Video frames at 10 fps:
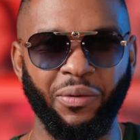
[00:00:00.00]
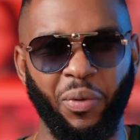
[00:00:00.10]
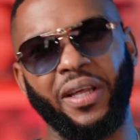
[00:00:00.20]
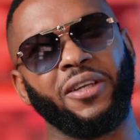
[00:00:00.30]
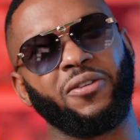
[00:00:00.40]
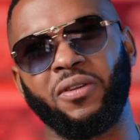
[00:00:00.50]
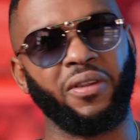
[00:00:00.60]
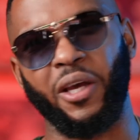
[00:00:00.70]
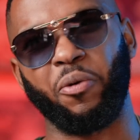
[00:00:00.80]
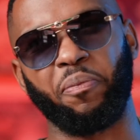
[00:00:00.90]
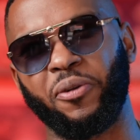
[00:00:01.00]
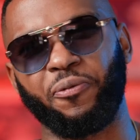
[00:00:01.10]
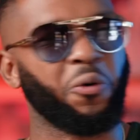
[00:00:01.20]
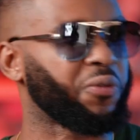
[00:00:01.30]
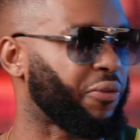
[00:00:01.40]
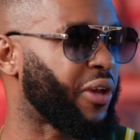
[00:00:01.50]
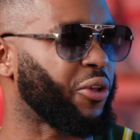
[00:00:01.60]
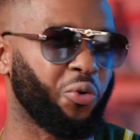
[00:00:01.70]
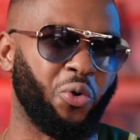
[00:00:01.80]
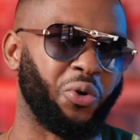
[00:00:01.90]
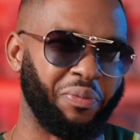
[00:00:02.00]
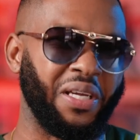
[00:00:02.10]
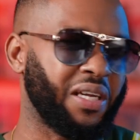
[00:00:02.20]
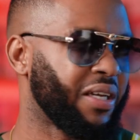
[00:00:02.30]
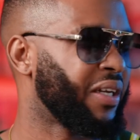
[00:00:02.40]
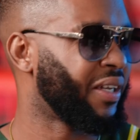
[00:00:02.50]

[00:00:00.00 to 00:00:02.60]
Whether it's the equipment's fault, the venue, or me,